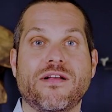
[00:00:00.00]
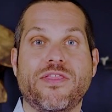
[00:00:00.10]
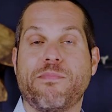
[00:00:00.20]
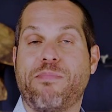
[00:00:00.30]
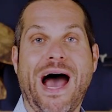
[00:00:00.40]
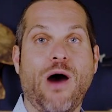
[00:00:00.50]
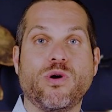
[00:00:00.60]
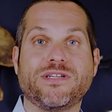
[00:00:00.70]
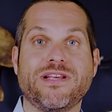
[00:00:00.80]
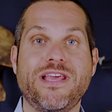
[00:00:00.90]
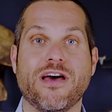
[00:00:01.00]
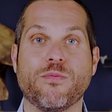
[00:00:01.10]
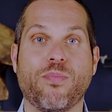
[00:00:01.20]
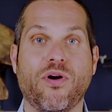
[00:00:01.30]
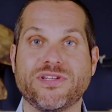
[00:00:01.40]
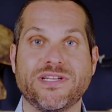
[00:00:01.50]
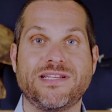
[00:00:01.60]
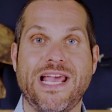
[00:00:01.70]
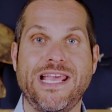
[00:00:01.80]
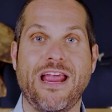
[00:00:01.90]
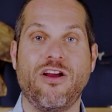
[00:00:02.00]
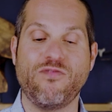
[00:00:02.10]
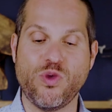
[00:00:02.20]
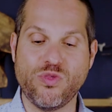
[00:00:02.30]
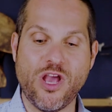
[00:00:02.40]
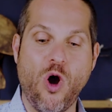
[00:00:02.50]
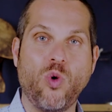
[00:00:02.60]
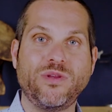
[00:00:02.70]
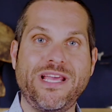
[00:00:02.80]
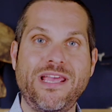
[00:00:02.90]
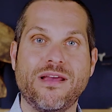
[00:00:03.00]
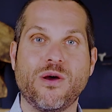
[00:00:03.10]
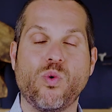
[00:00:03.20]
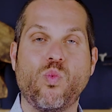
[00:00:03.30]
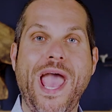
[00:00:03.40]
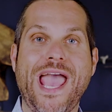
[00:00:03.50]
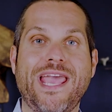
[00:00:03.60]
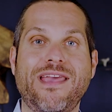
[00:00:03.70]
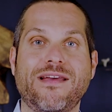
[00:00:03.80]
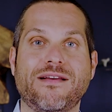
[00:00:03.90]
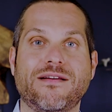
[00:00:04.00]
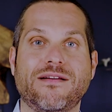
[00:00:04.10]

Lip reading: the power to the other person to take care of you. The only way